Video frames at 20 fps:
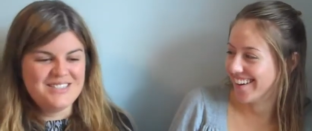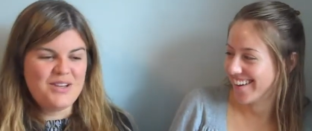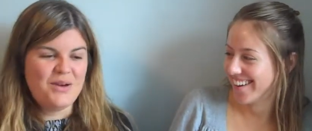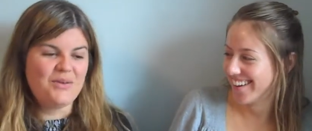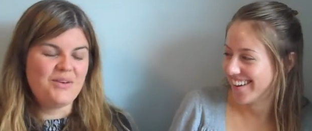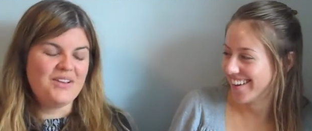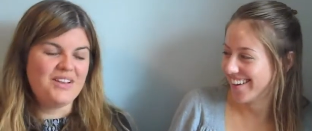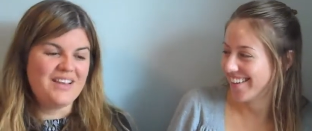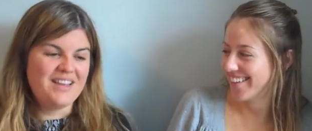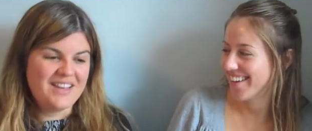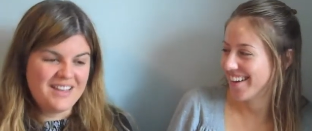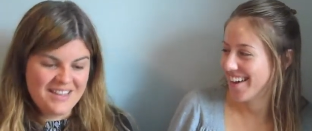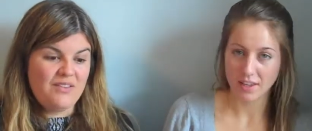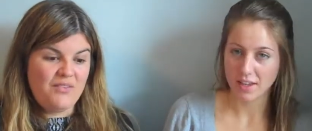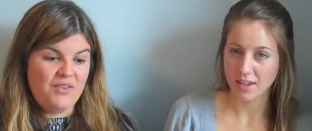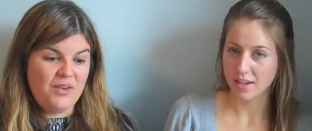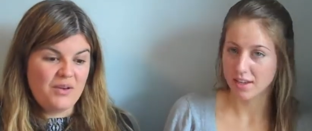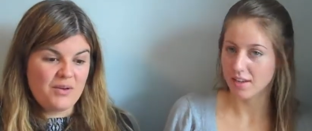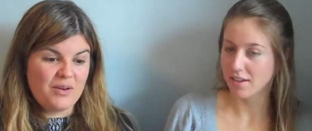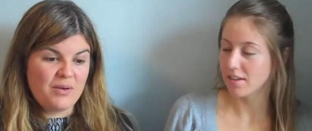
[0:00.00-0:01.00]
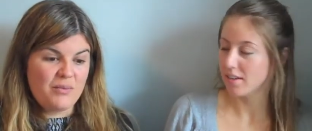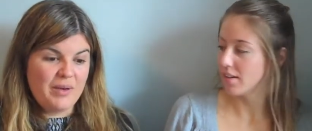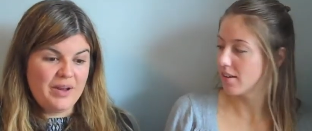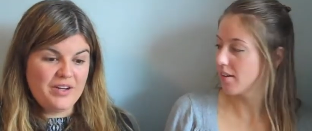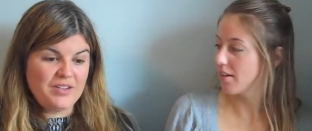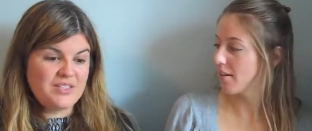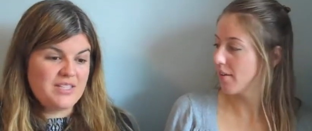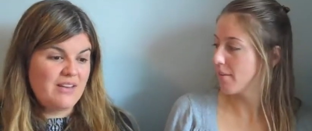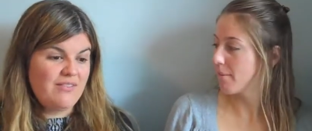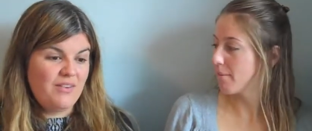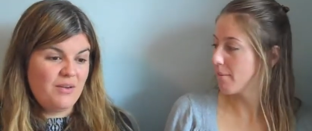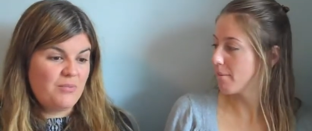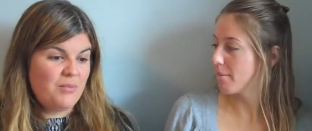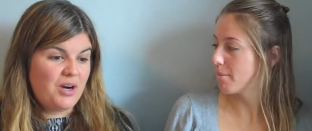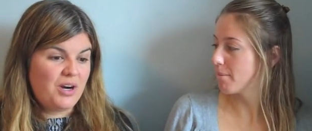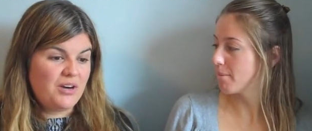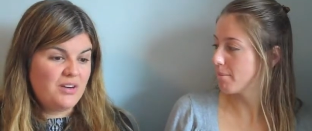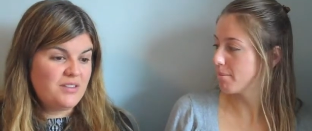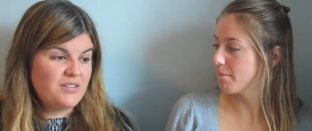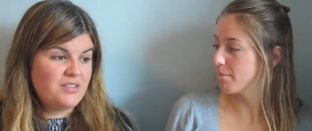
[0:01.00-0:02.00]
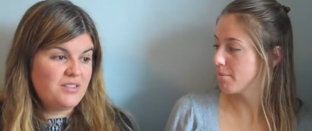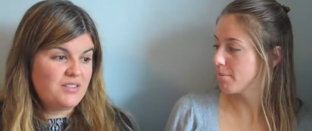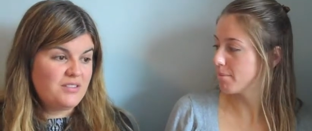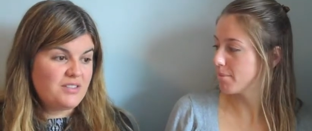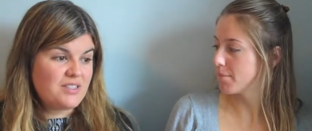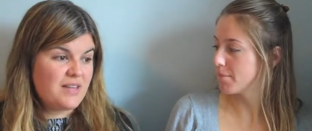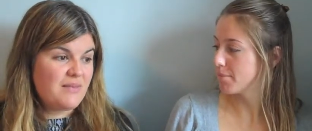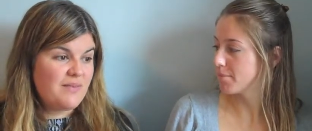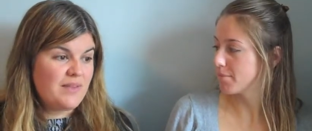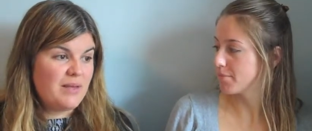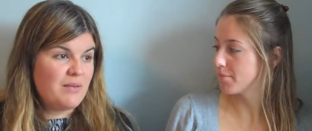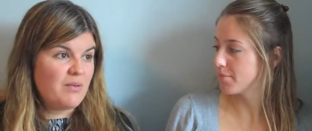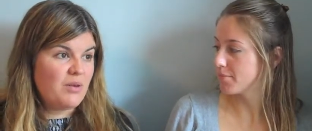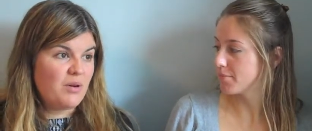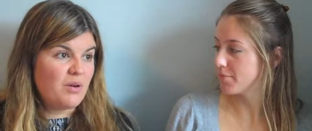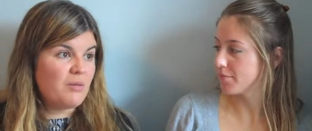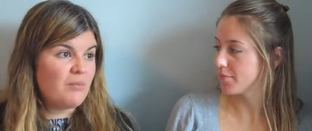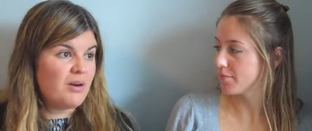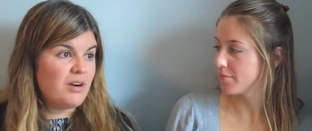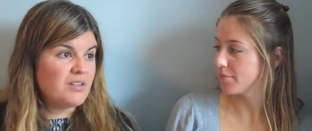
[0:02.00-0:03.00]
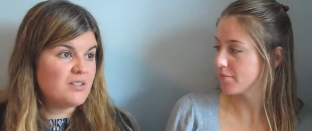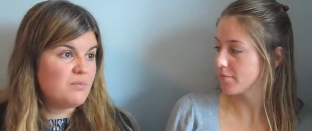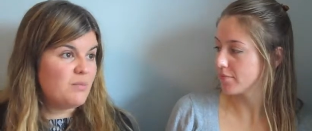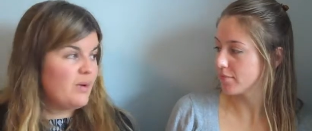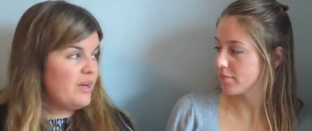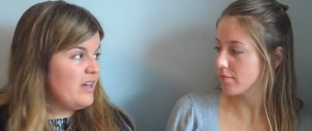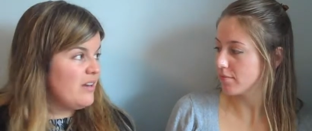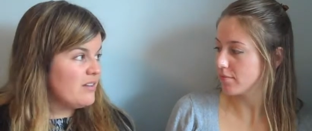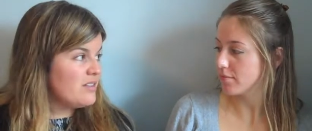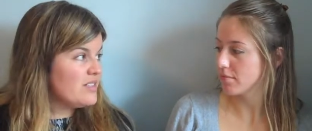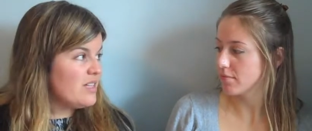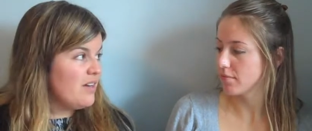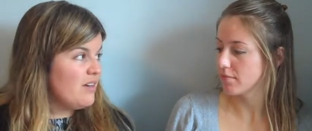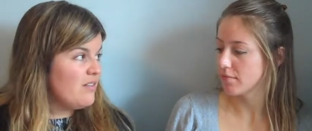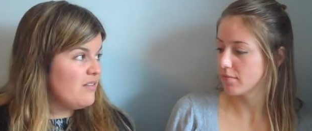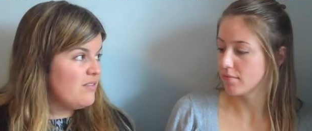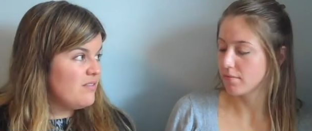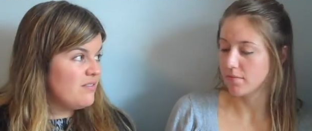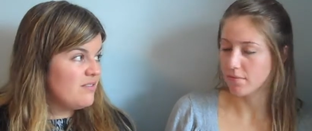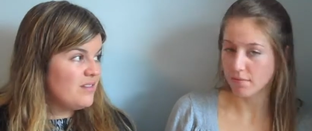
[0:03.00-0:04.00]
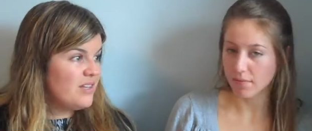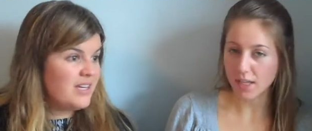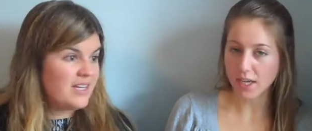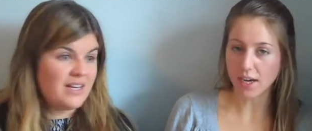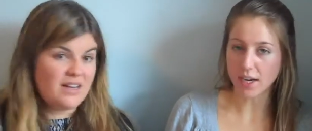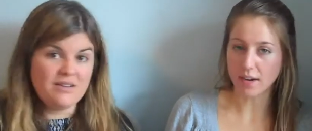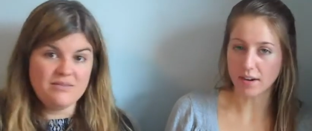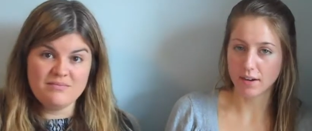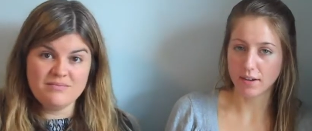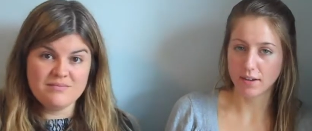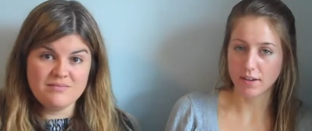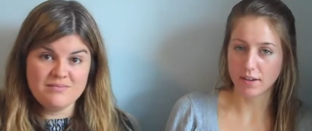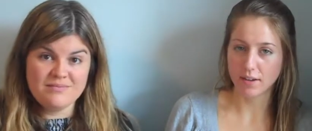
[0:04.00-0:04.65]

Speaker 1: Totally. If you're gonna weigh yourself on Mars, you just have to keep going to Mars and weighing yourself. You yeah. know.